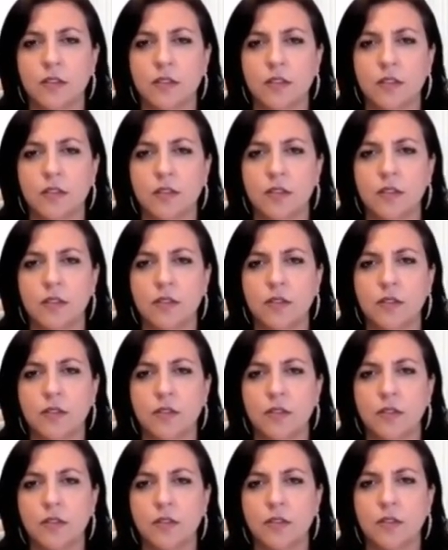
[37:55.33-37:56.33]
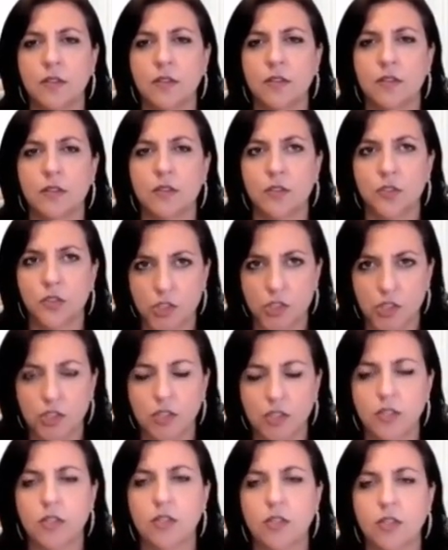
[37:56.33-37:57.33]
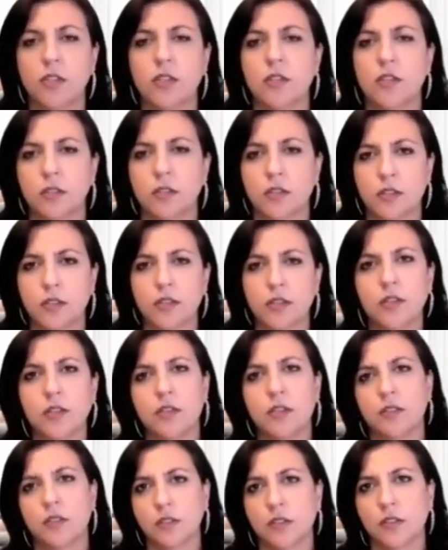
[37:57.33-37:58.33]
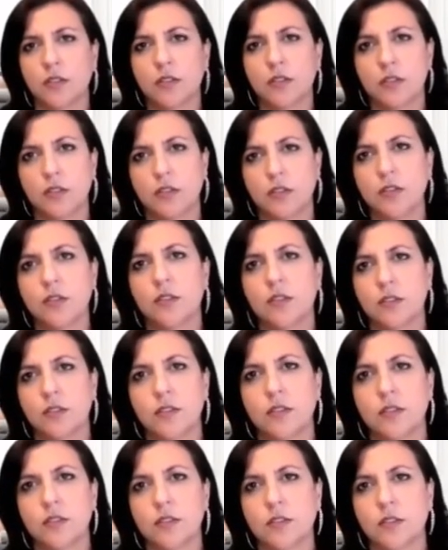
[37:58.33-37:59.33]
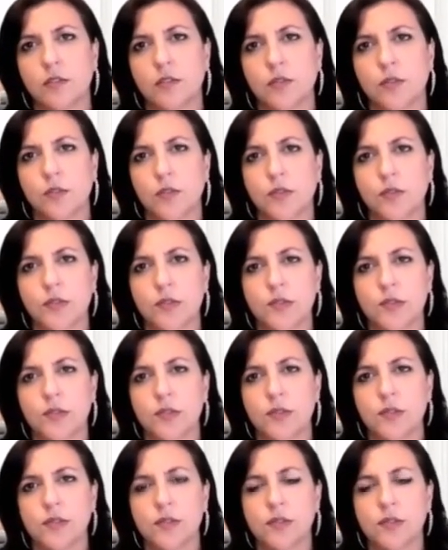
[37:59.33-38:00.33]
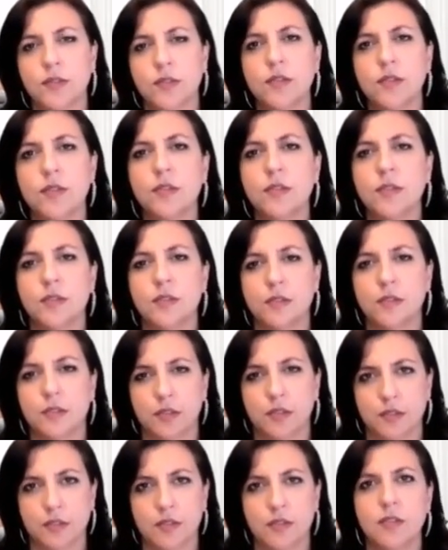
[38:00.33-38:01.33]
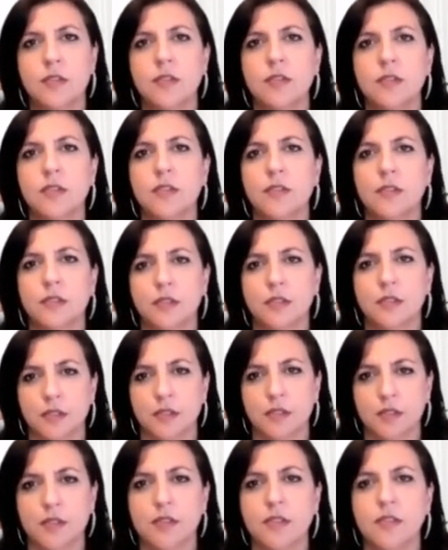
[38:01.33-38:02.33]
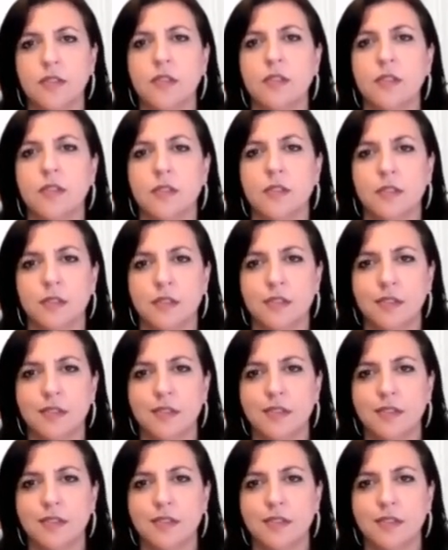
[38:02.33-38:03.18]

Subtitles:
[no speech]